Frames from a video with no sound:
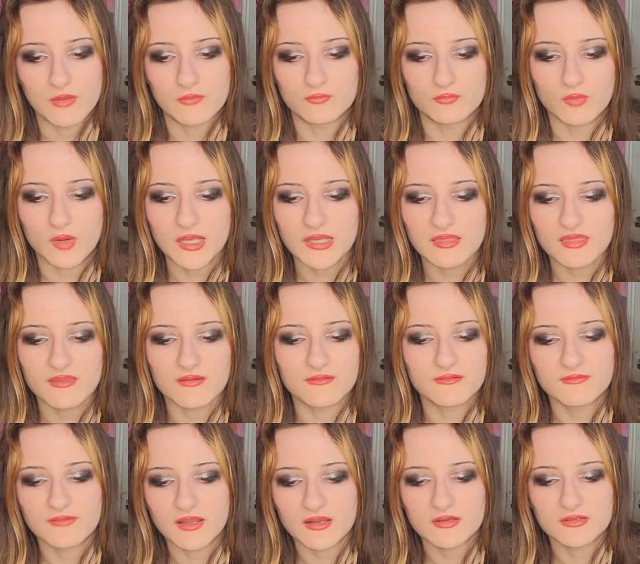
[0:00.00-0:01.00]
What the
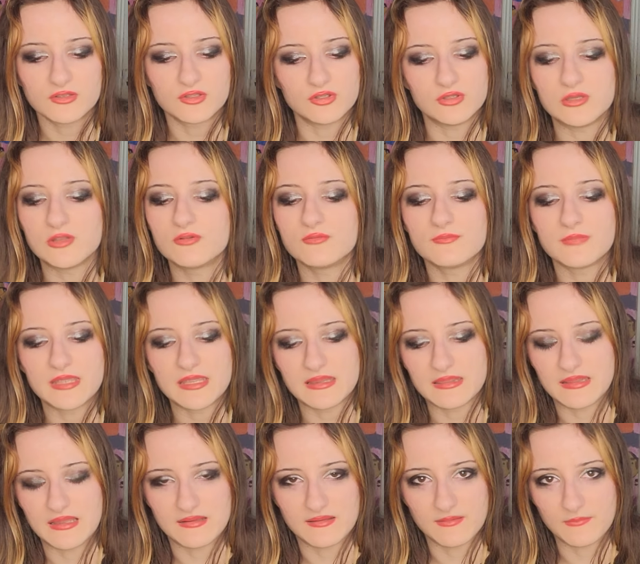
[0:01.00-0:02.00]
fuck do you
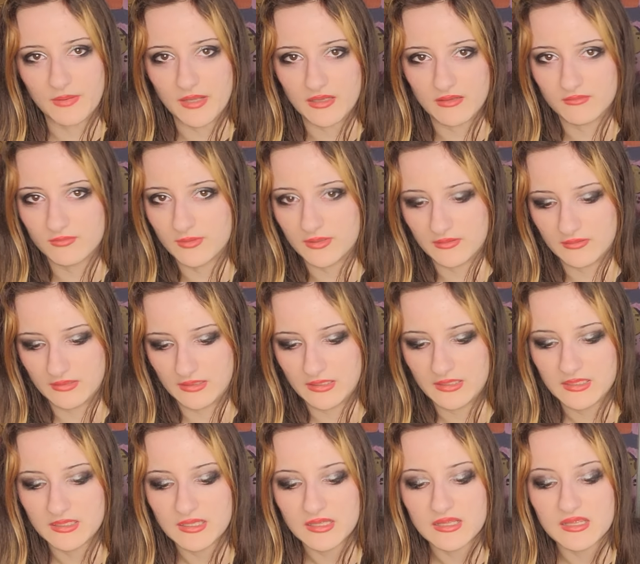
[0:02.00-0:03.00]
mean that's a possibility?
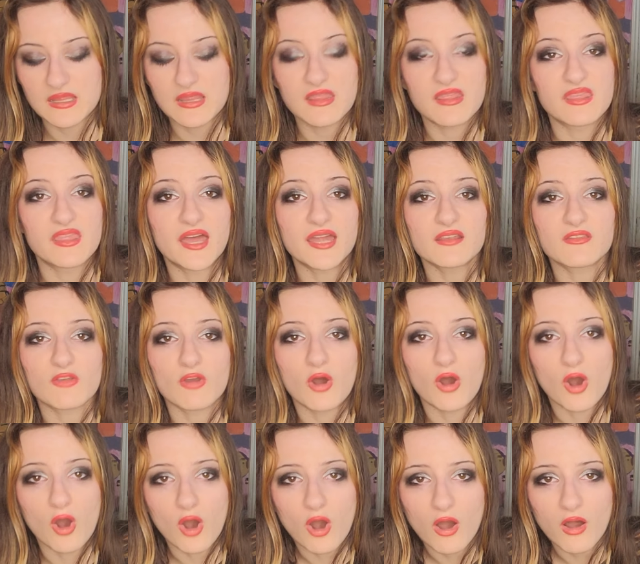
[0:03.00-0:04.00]
That's
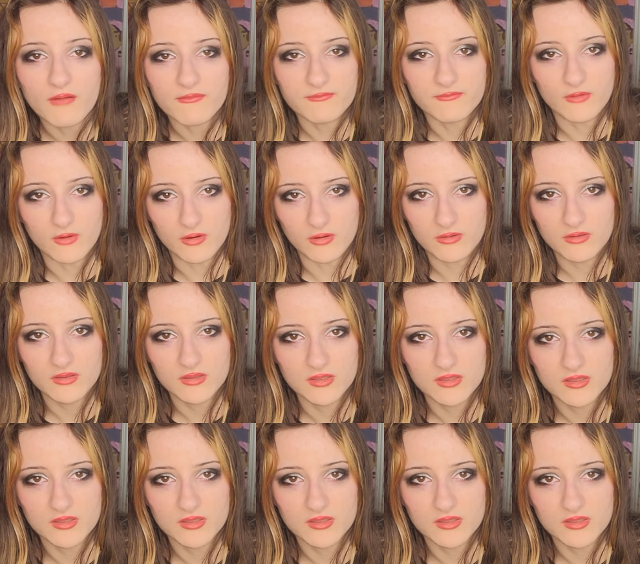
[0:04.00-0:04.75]
awful.